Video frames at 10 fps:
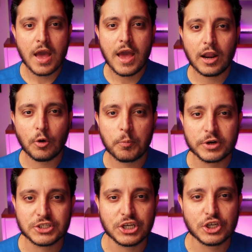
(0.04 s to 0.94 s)
Hello
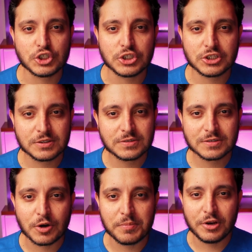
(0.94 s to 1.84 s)

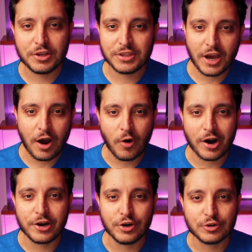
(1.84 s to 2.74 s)
PreSales community, how
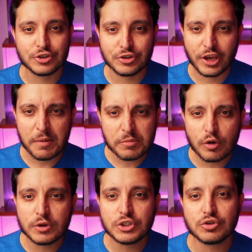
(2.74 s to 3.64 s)
are you? Today I'm
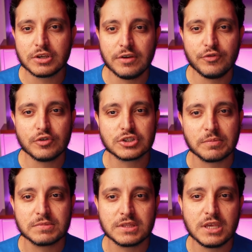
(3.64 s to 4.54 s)
going to give you
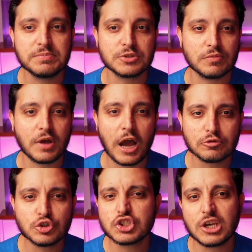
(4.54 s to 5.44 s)
some tips on
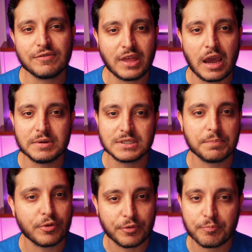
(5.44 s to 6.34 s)
how to save time as a
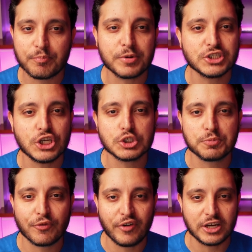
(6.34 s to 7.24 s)
pre-sales
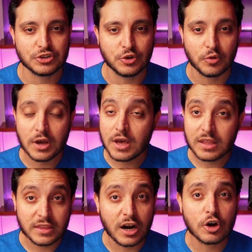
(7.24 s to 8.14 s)
professional.
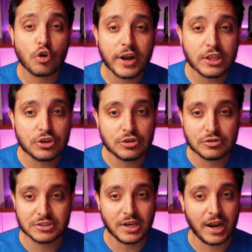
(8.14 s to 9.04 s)
There are great
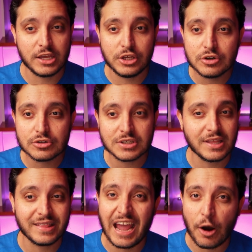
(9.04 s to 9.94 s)
tools that I use
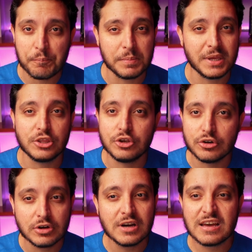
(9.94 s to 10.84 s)
that help me
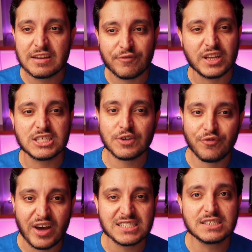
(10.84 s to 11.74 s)
do things
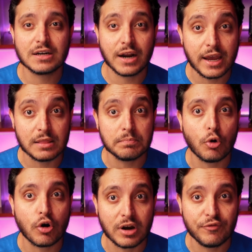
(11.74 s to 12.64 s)
faster and
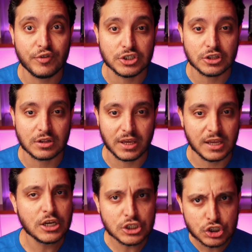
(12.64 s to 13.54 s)
more efficiently.
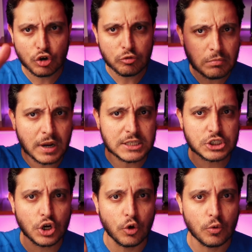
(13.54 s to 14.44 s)
So let's
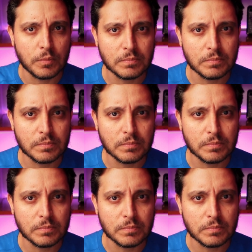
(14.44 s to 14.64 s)
go!